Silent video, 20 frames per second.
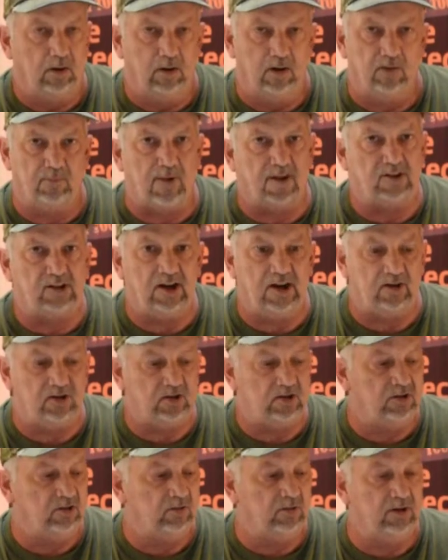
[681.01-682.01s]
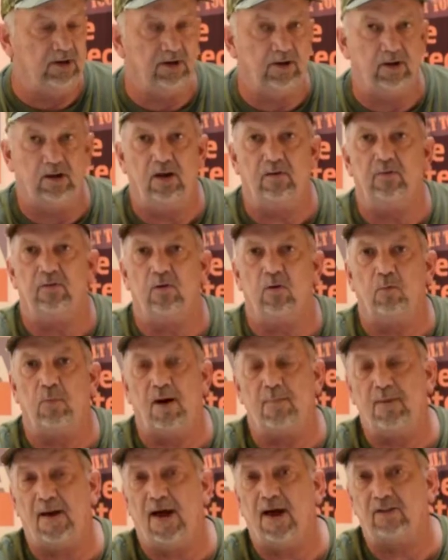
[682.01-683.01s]
If by chance you do need it, even though
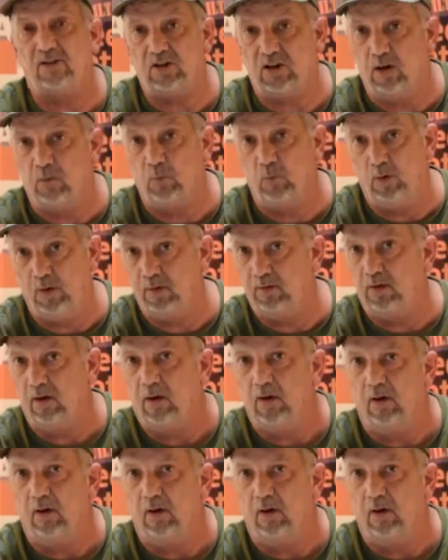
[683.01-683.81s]
my packs come with